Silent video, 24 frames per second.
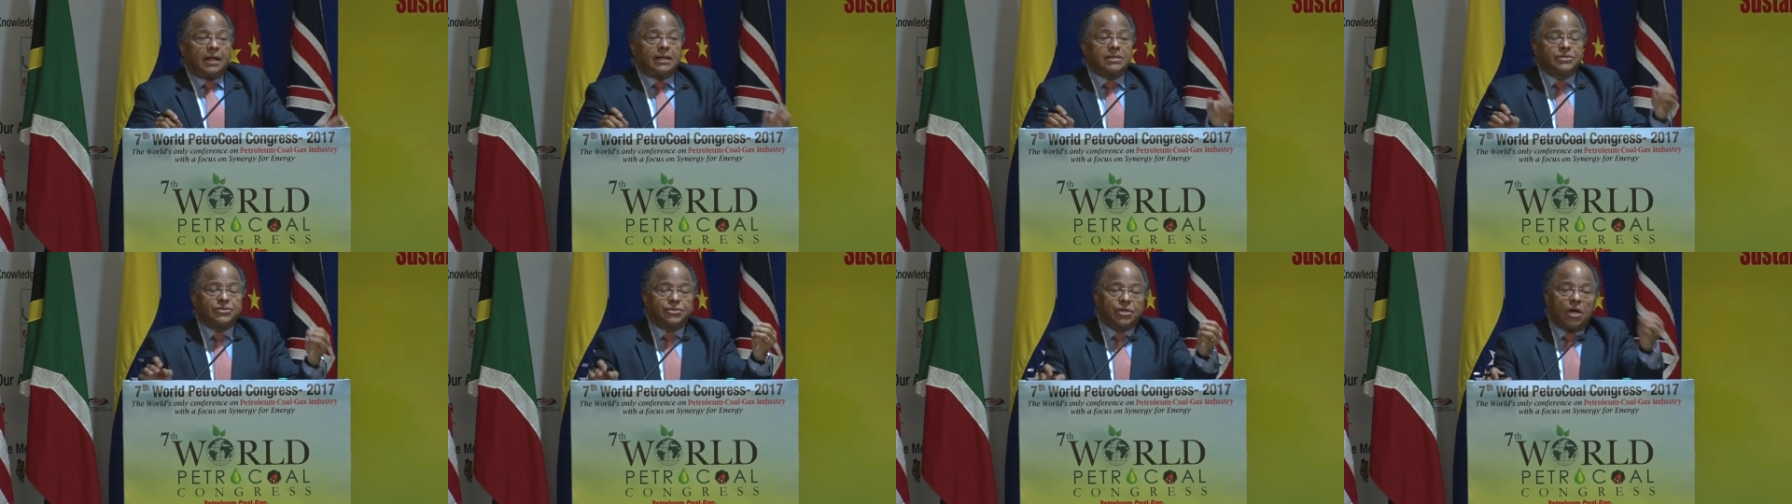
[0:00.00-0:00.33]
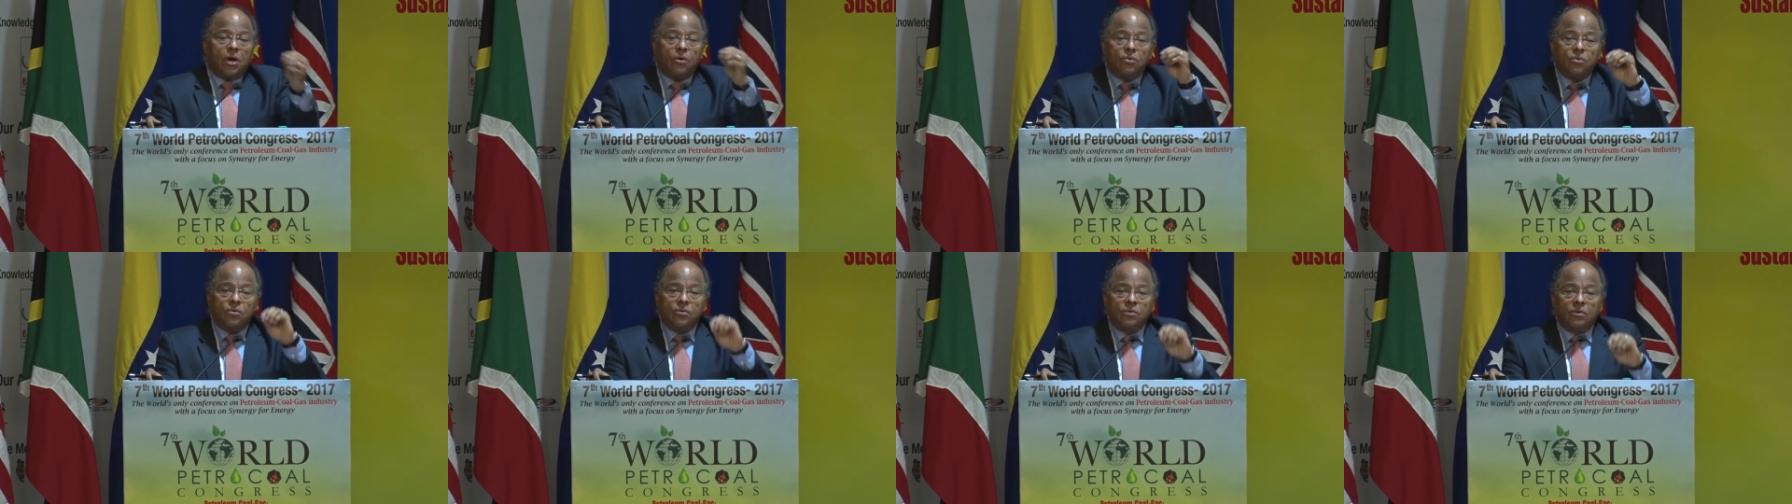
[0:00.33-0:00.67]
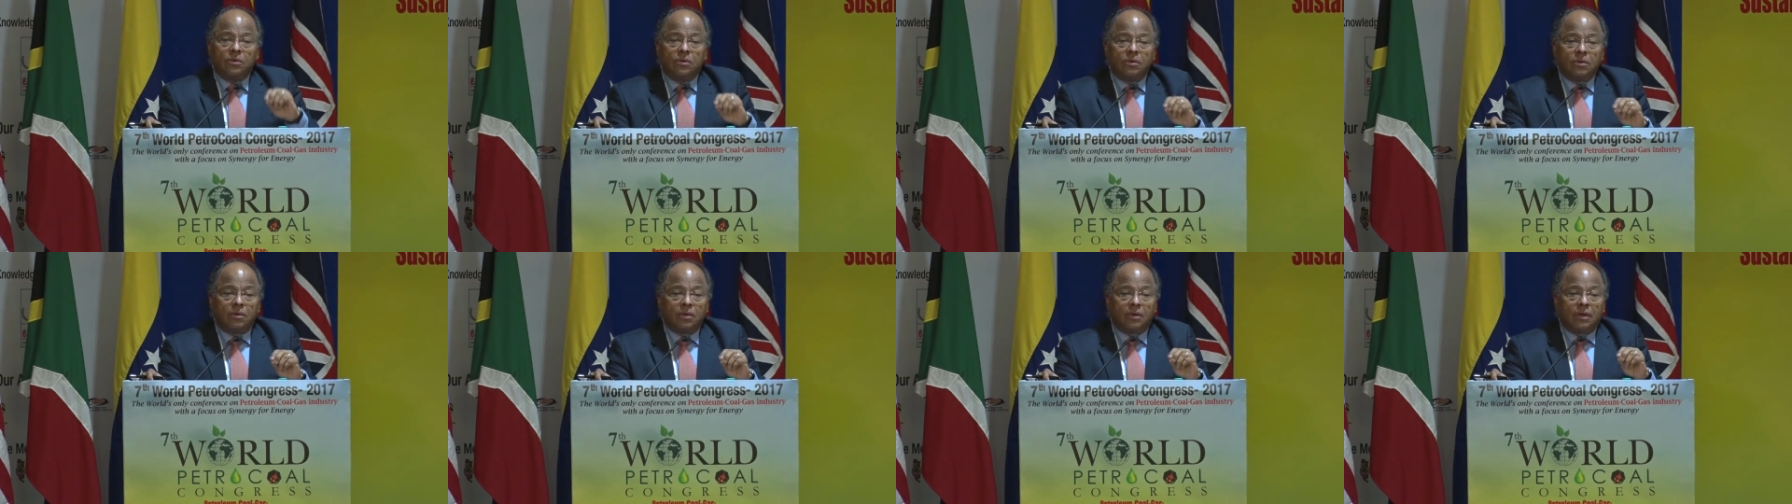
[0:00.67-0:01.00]
And
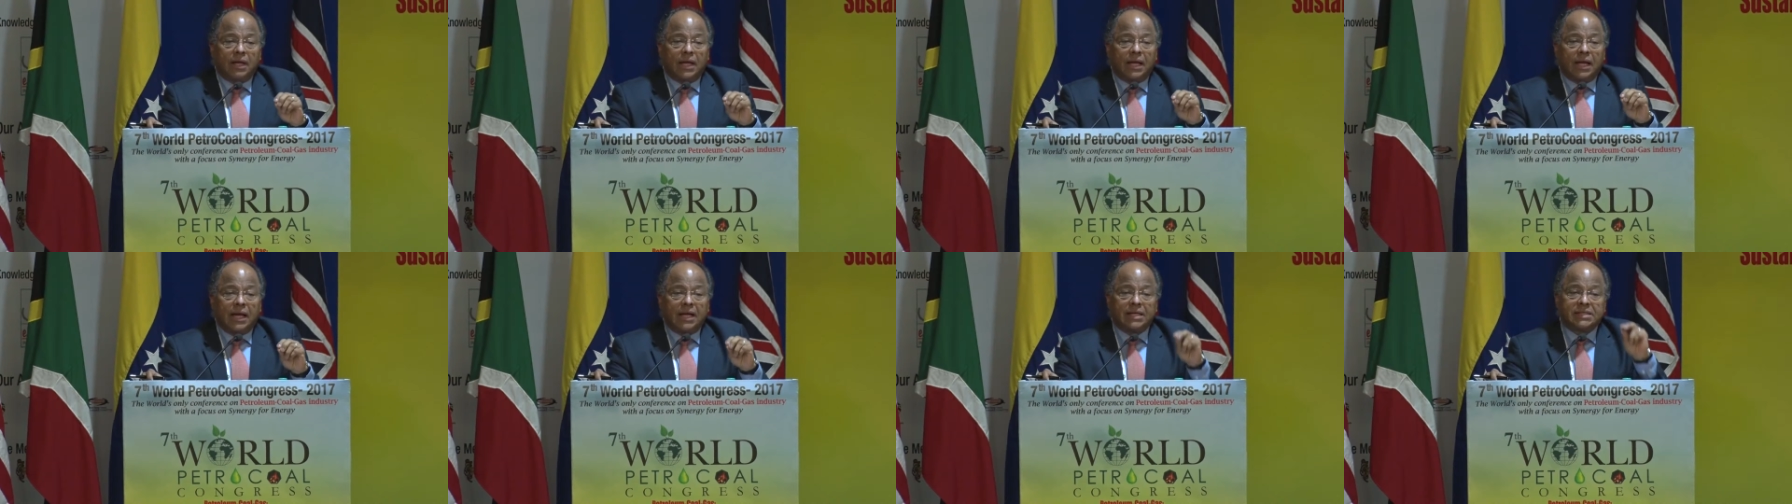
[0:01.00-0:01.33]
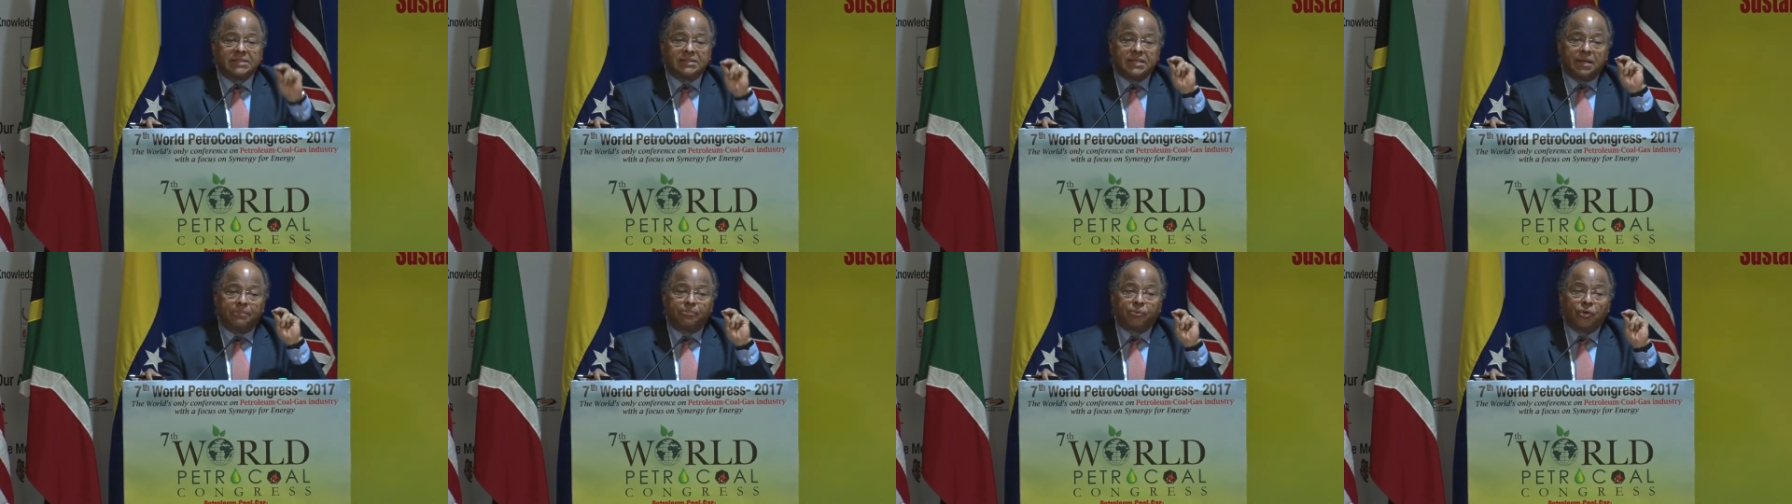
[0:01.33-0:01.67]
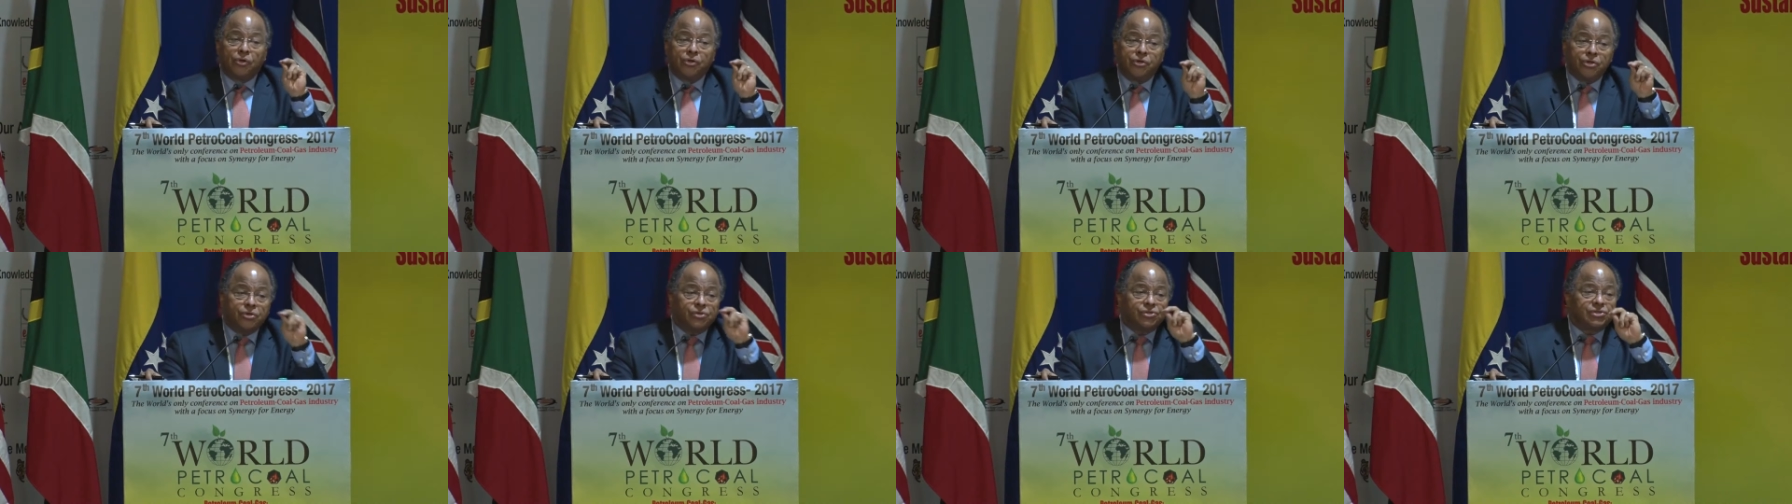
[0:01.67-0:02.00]
so, as a
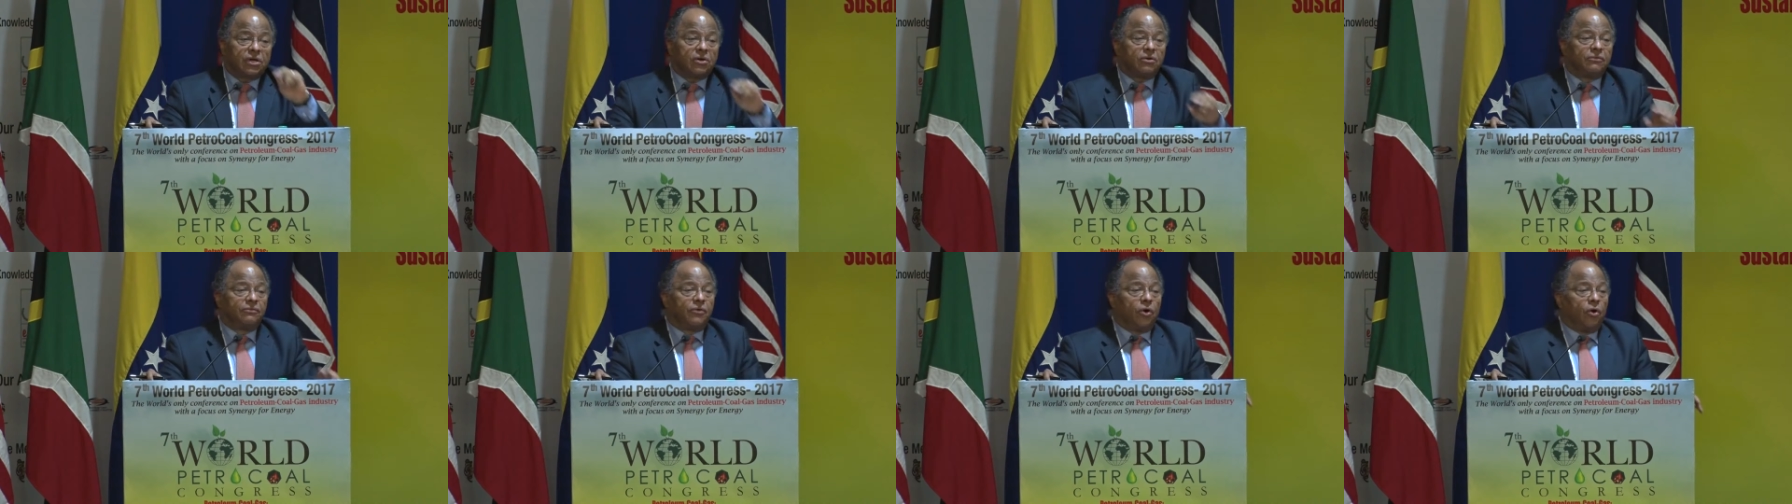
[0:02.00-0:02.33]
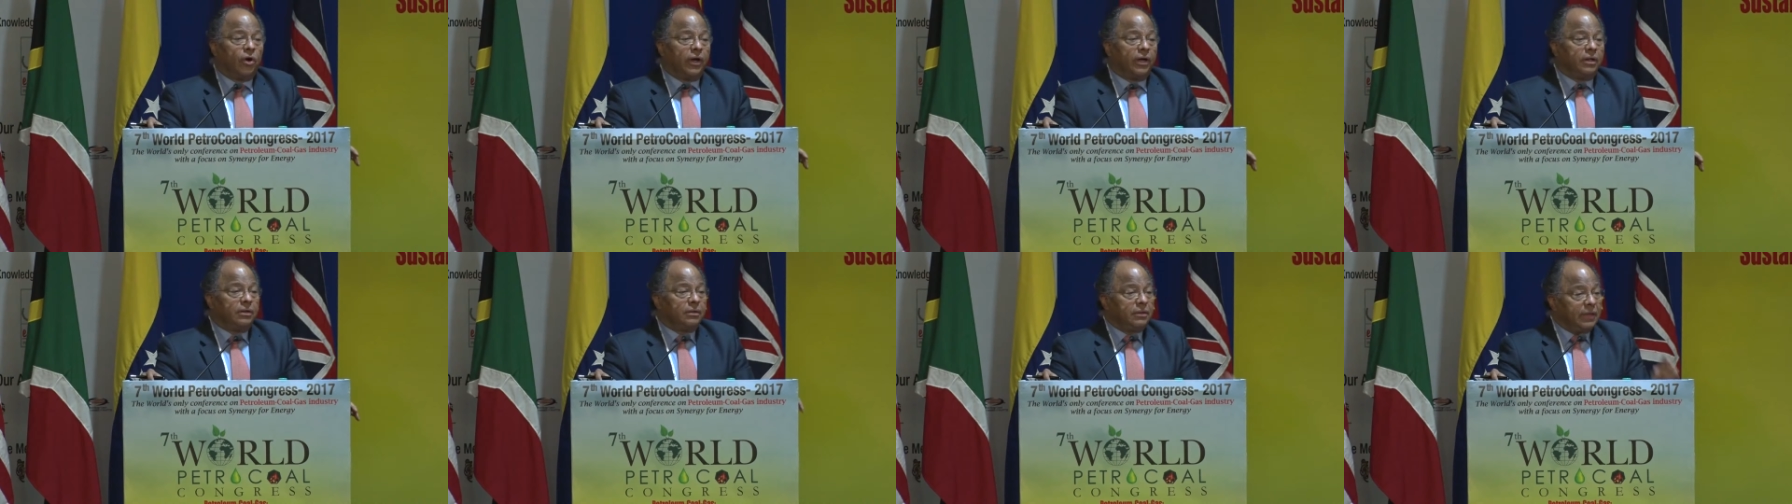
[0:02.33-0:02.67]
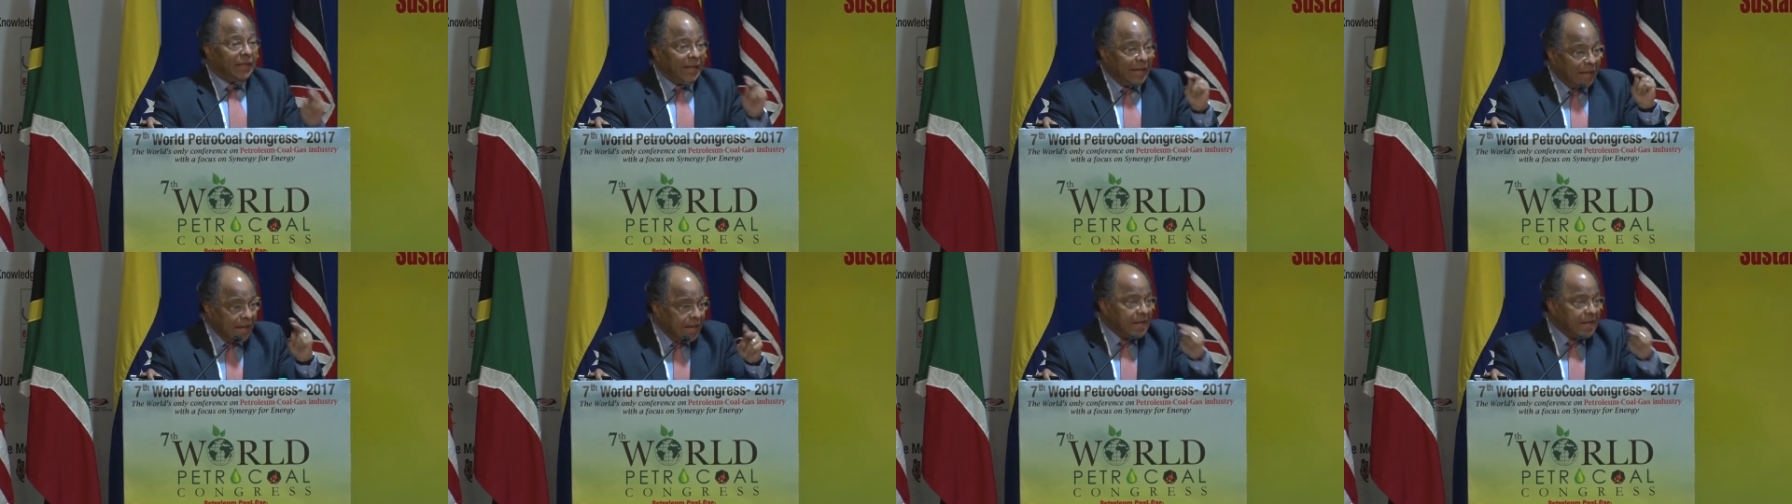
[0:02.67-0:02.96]
producer of oil,